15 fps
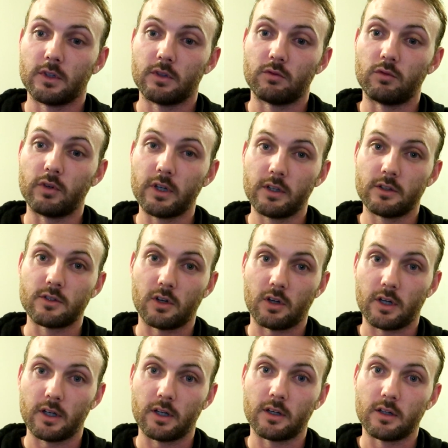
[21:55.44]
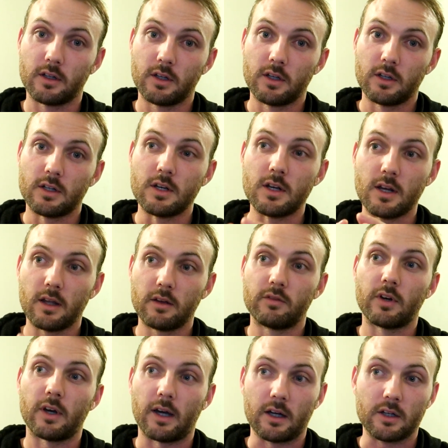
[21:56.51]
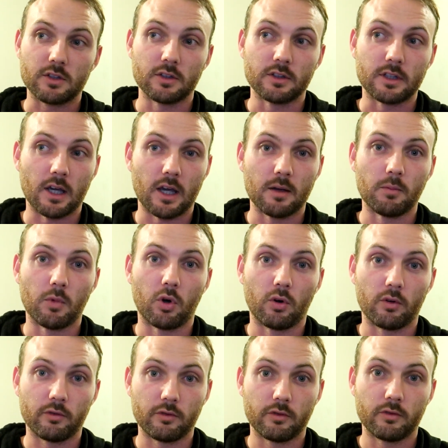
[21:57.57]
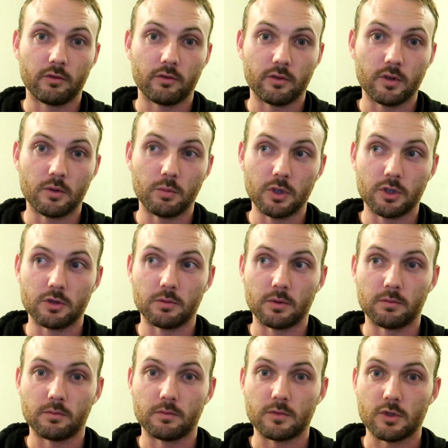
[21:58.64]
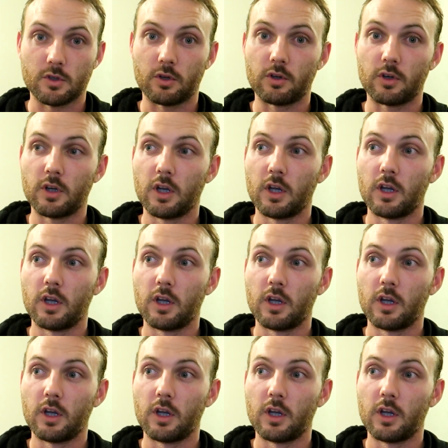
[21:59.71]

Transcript: rear tire never actually came off the bitumen. So